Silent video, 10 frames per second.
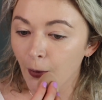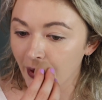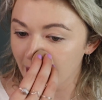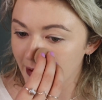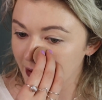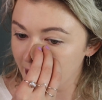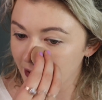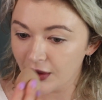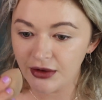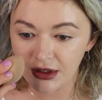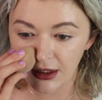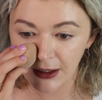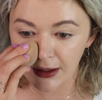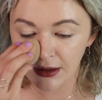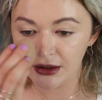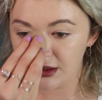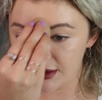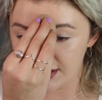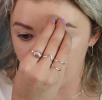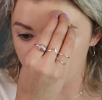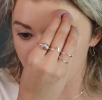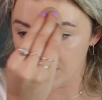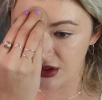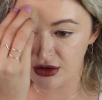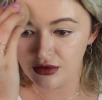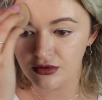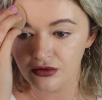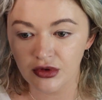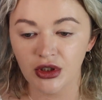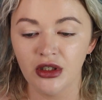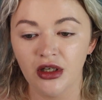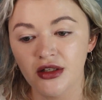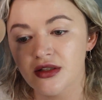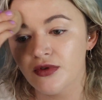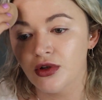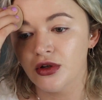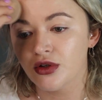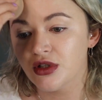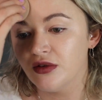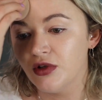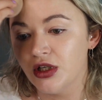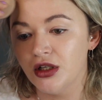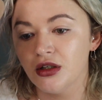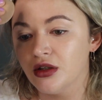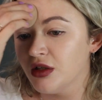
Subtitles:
oily throughout the day. It's actually really nice for longevity,